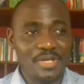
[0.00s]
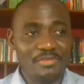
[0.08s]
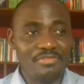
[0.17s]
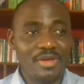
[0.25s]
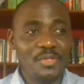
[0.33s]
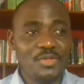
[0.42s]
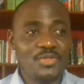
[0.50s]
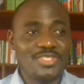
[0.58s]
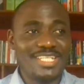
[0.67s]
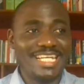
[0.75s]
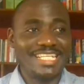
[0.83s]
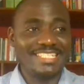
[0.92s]
my family was
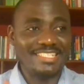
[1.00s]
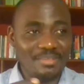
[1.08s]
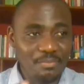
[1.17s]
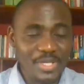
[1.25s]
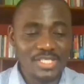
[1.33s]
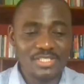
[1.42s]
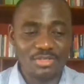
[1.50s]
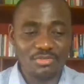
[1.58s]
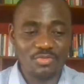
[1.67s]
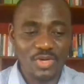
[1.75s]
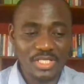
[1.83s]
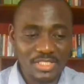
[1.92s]
in anticipation
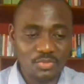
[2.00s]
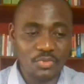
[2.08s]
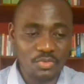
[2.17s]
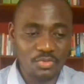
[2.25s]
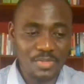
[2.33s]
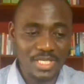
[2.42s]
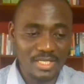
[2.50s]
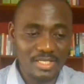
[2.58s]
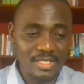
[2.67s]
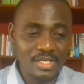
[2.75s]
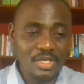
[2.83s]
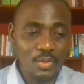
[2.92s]
of what it would
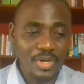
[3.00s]
mean